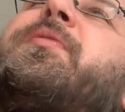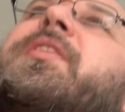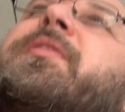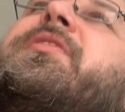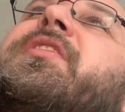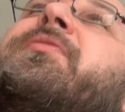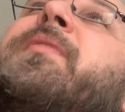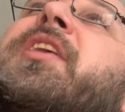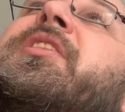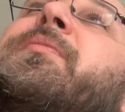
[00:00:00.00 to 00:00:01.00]
one was this
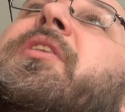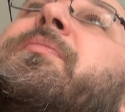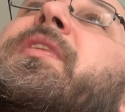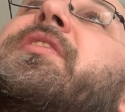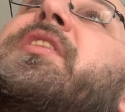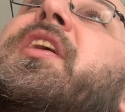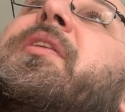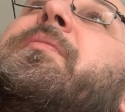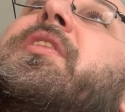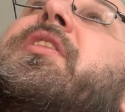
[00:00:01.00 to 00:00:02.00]
magnum opus. Um,